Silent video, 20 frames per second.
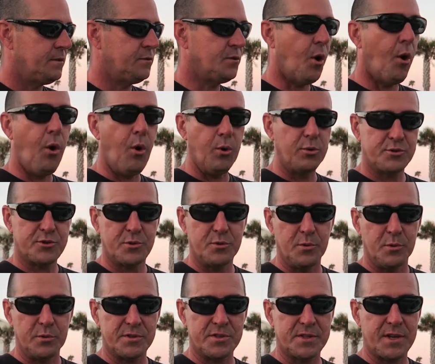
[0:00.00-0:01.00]
the old
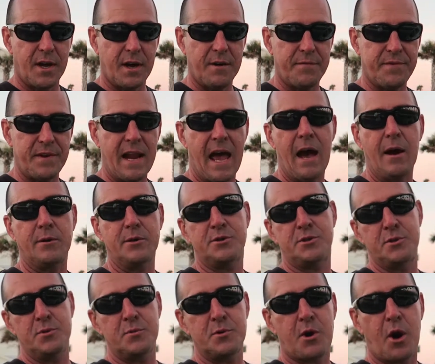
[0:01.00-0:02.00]
school stuff and how to
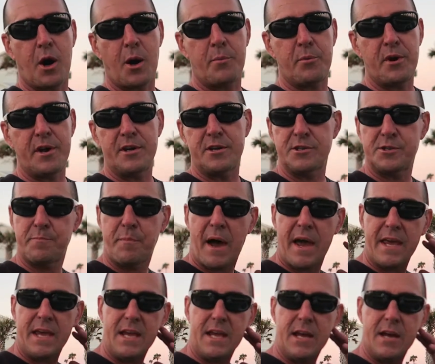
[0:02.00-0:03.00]
tune carburetors
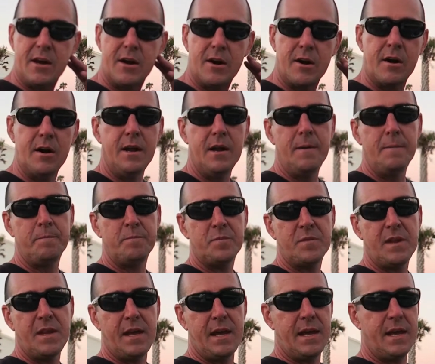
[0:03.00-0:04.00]
by ear,
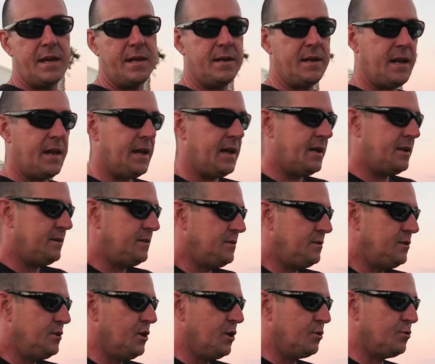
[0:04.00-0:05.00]
and
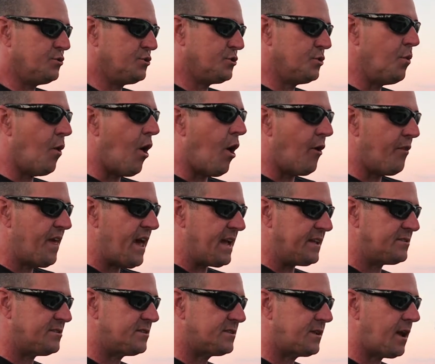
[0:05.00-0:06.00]
you know, do all
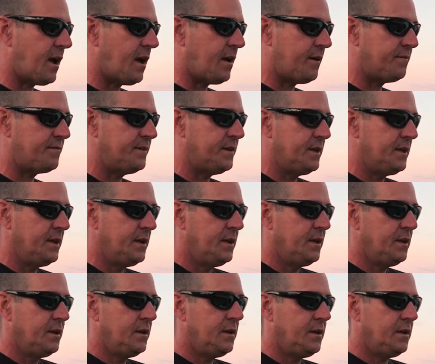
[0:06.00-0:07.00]
that stuff,
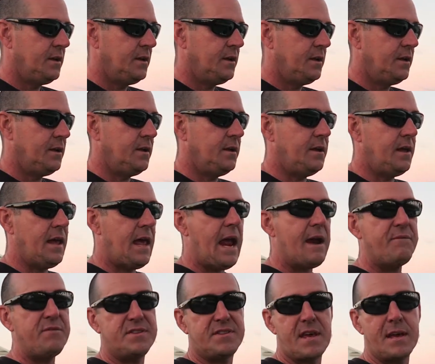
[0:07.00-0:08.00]

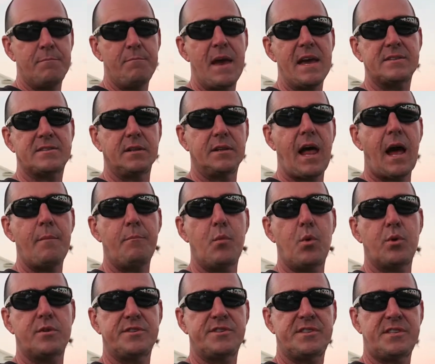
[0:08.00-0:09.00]
everything makes a lot
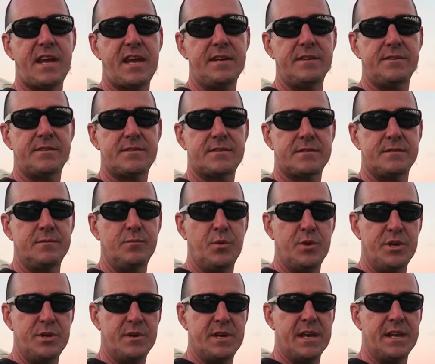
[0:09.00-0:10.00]
more sense
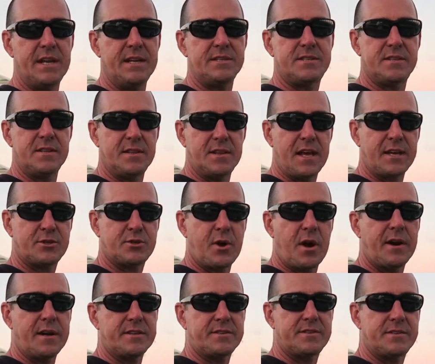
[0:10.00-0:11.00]
when you get into the
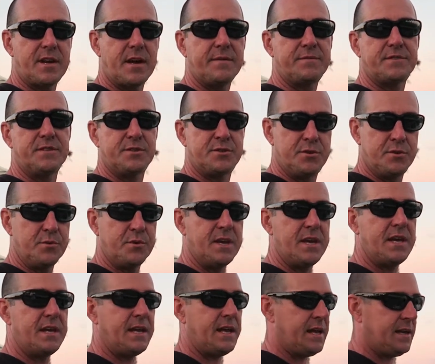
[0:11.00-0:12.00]
electronic stuff to tune
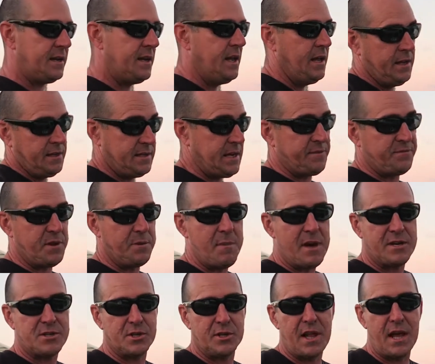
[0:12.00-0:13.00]
it, and definitely
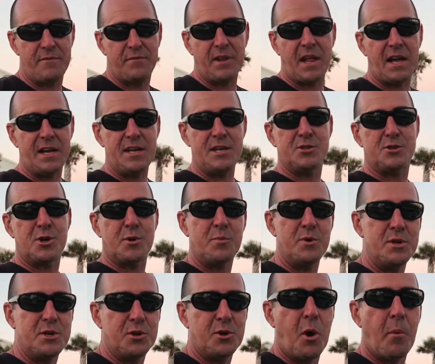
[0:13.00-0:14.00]
makes your life a lot easier
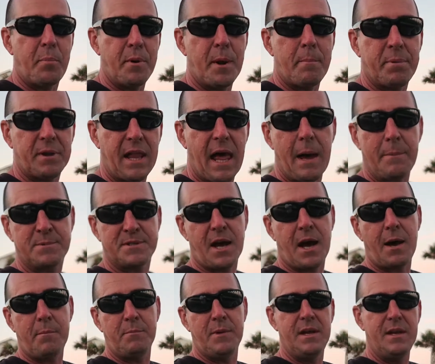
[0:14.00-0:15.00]
when you can open up a
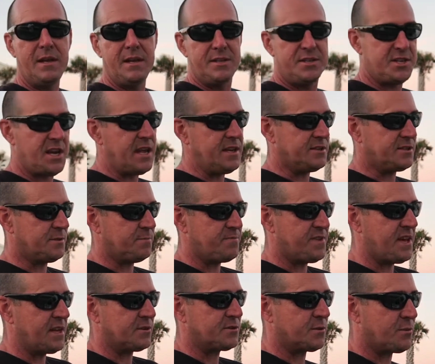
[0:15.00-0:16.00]
laptop and change some
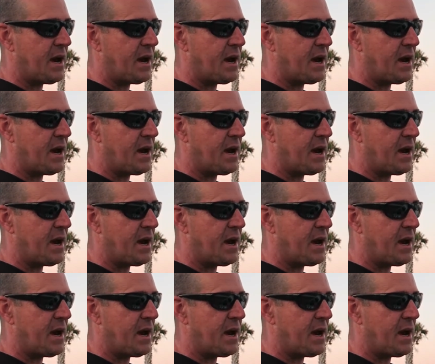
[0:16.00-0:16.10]
things